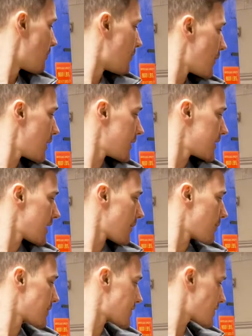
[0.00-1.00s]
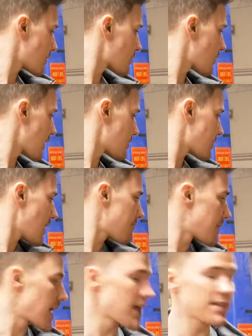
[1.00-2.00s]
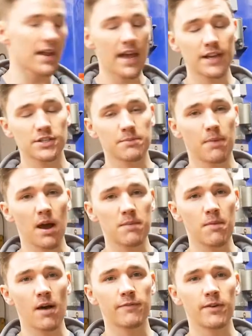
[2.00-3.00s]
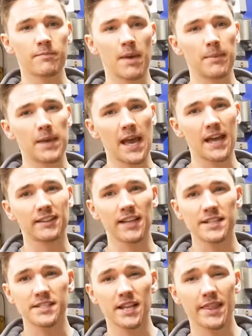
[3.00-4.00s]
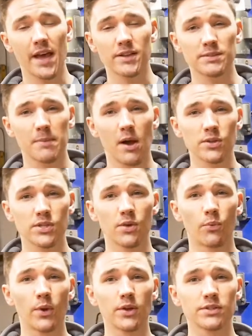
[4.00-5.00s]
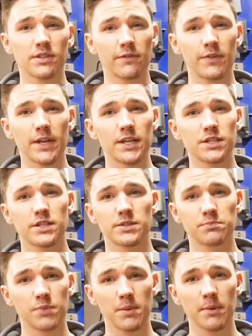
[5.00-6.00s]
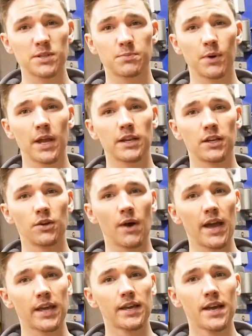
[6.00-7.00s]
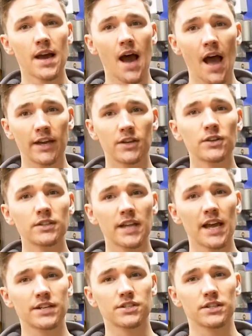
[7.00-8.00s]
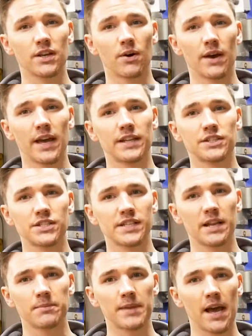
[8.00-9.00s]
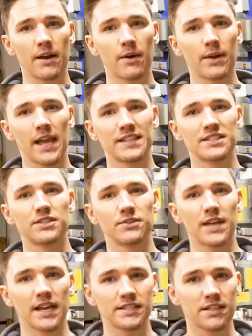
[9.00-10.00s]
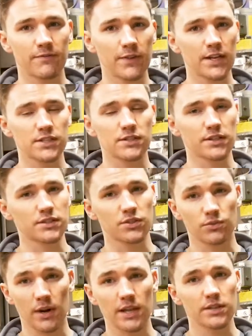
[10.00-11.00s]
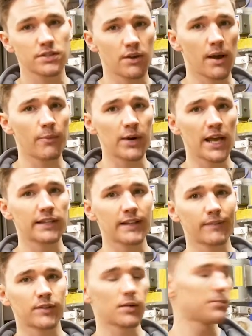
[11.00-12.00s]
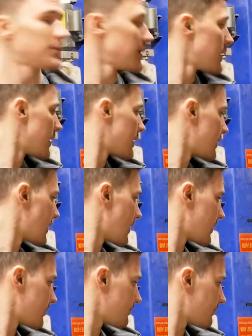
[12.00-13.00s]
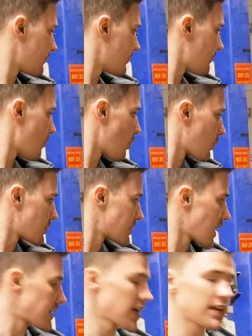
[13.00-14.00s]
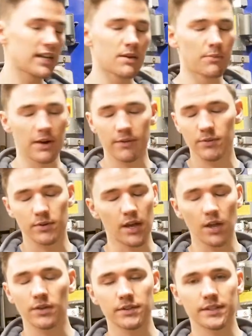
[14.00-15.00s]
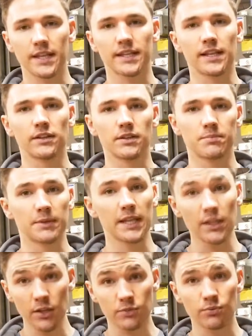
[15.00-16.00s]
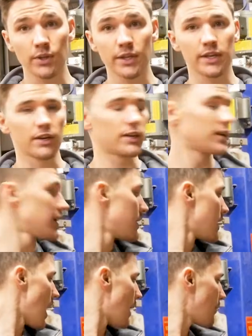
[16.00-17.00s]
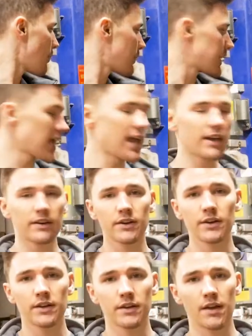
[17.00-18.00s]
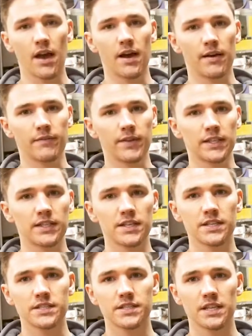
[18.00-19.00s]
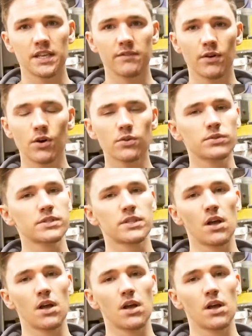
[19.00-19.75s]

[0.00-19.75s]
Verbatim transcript: But they were in such great shape. The guy that I actually bought them off of maybe had less than a thousand miles on the wheels. The finish is pretty much brand new. I, I couldn't actually go ahead and just sand them down. I would hate to do that because the finish looks great. So I went ahead and left them the forged titanium, whatever color that they look. But they look really good. I went with the Hankook uh, Ventus Evos.